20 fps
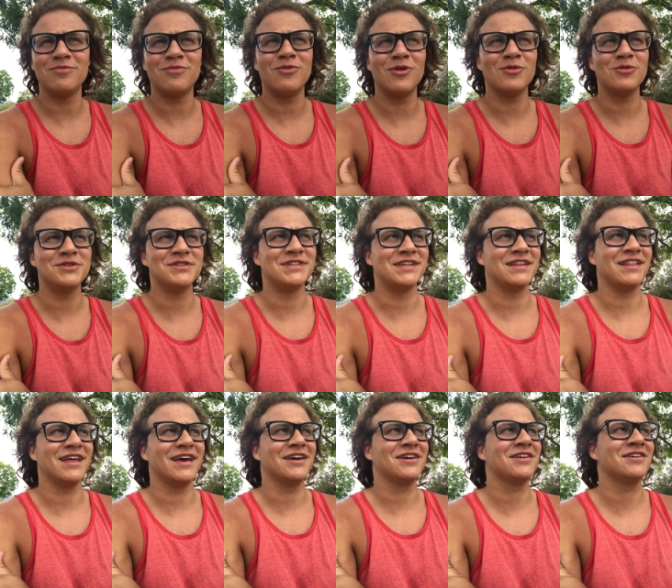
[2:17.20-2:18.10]
What was
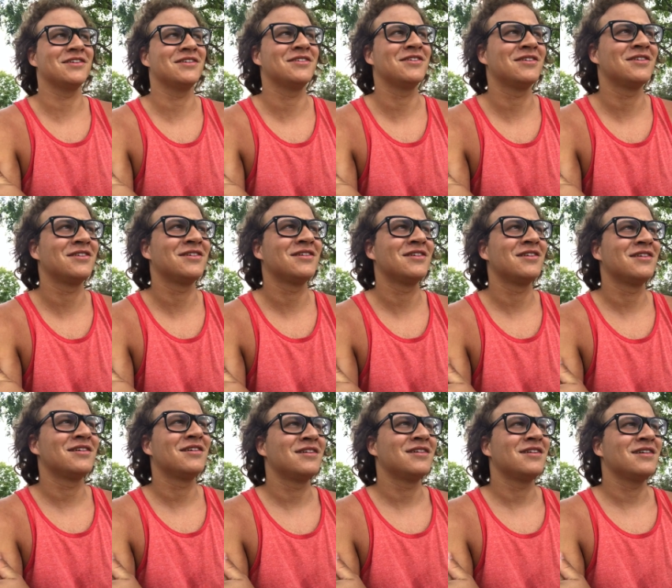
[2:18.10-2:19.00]
it like?
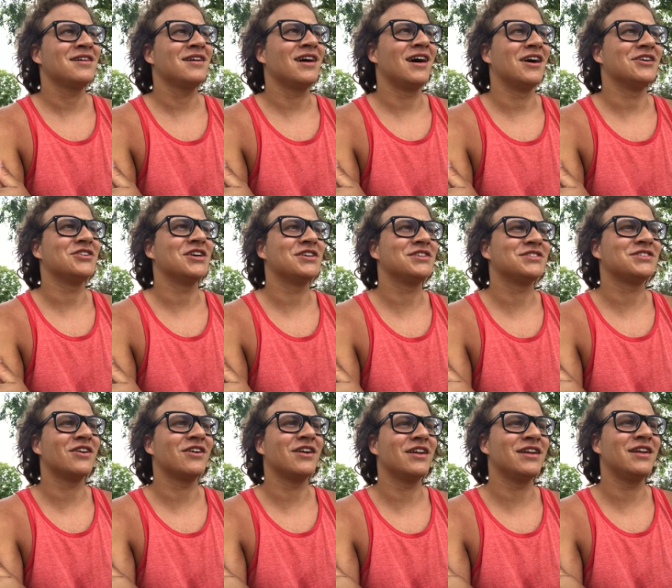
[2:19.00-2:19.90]
Gosh, I
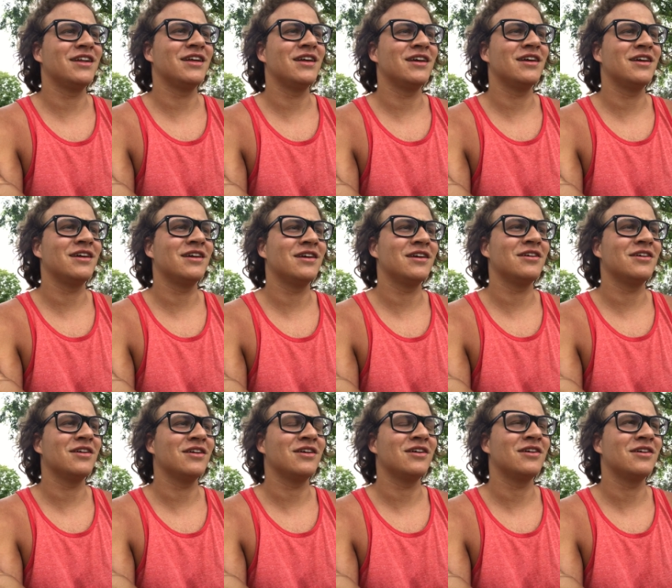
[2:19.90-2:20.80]
started it
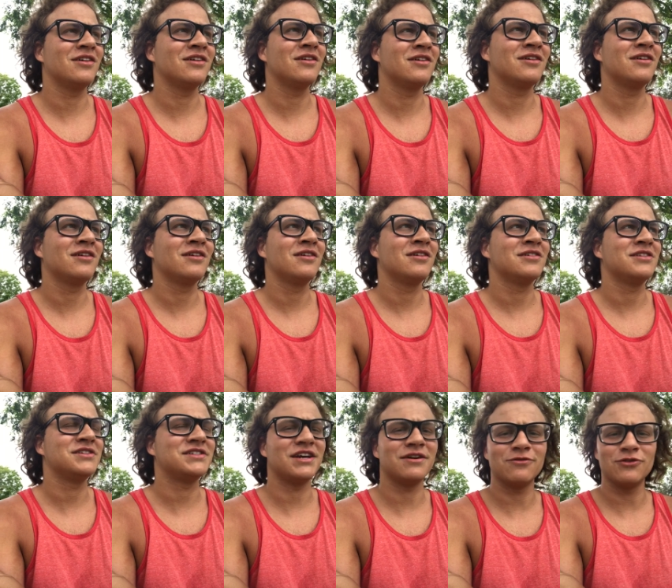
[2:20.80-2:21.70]

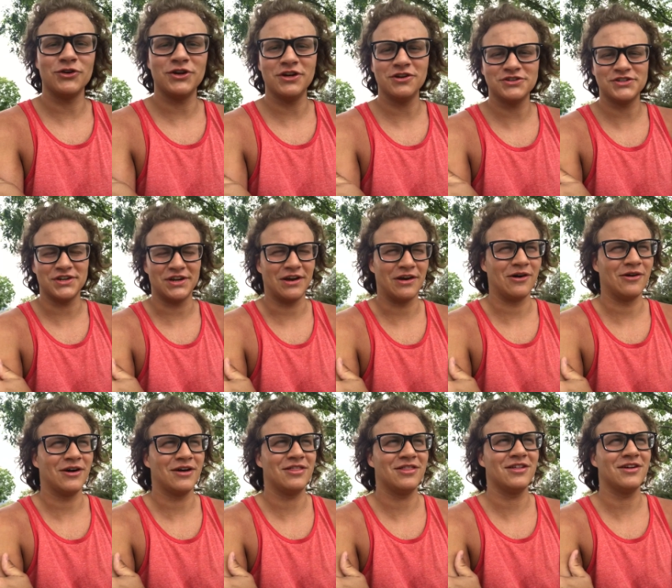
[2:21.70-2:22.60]
several years ago.
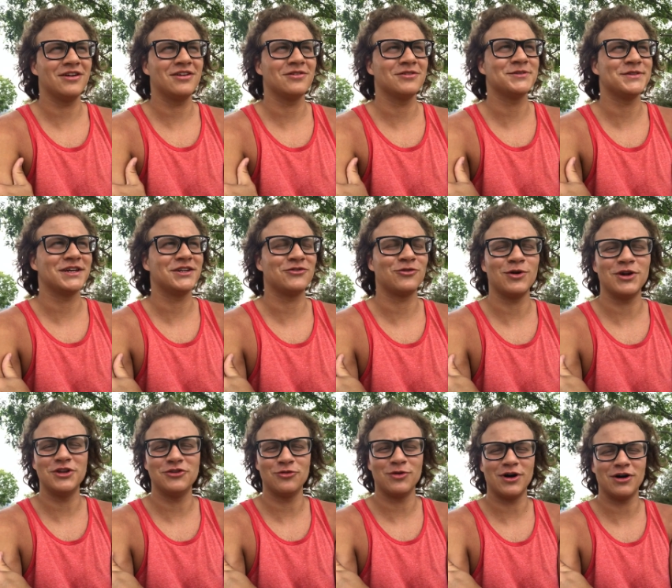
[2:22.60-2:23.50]
I think it was like
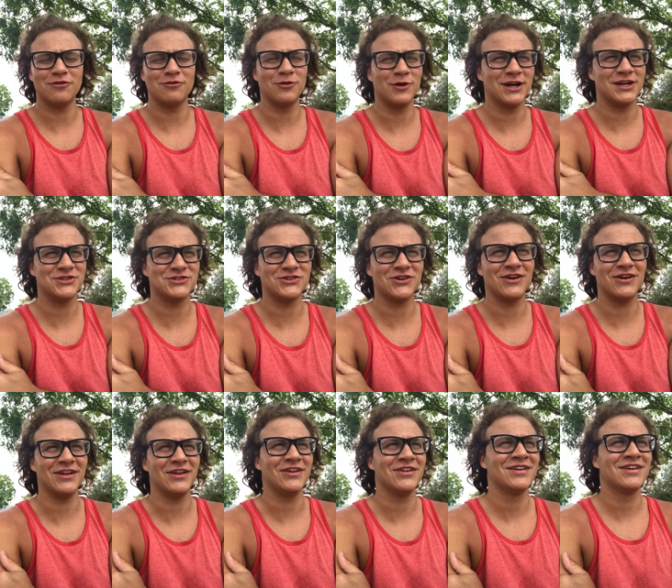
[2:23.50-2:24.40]
2012 when I
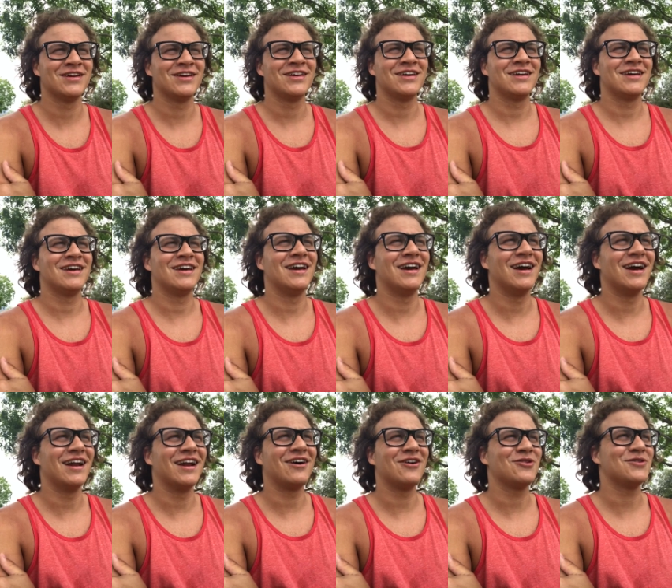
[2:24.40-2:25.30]
started,
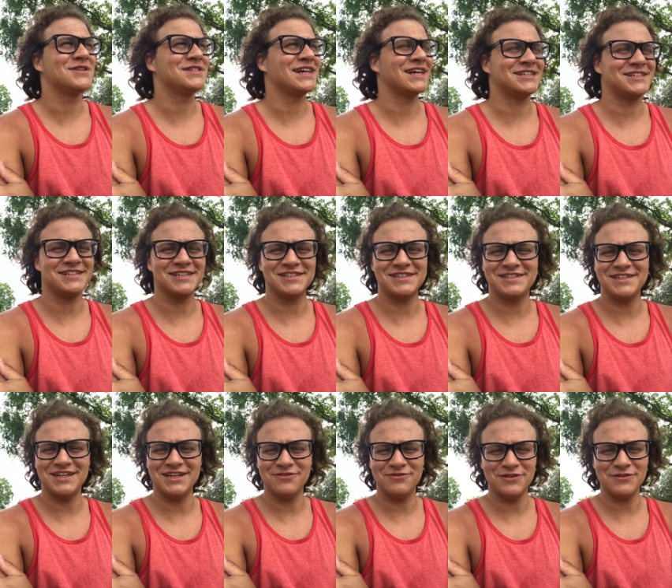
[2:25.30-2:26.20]
and I was like
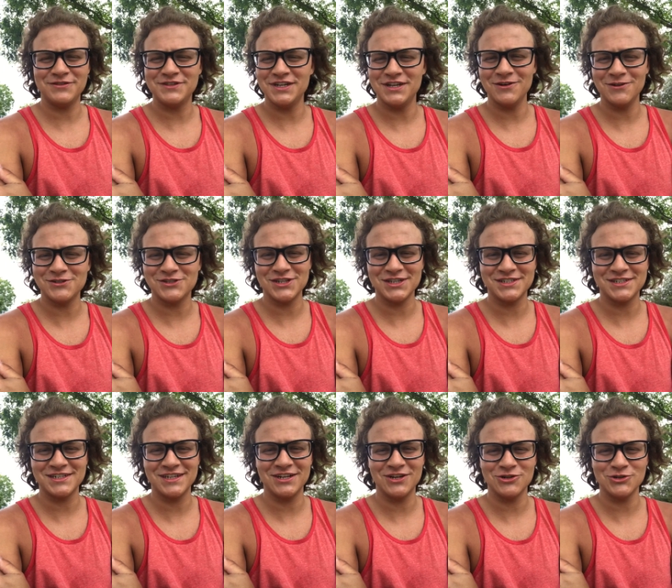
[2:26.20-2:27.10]
15 or
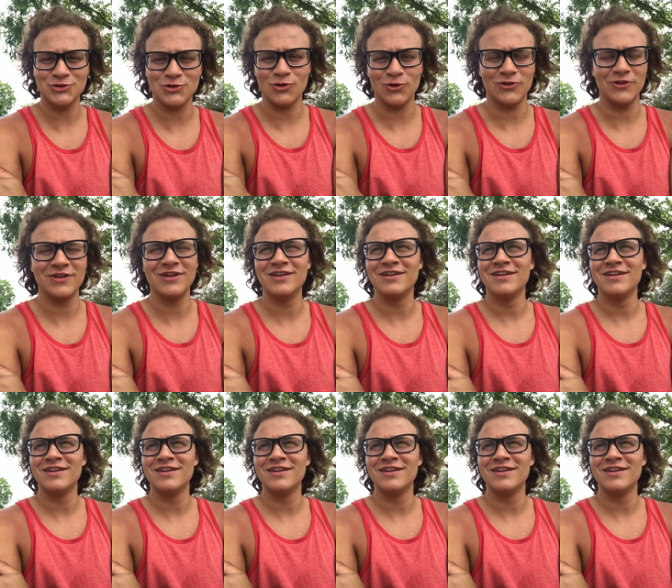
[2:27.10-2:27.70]
16 years old,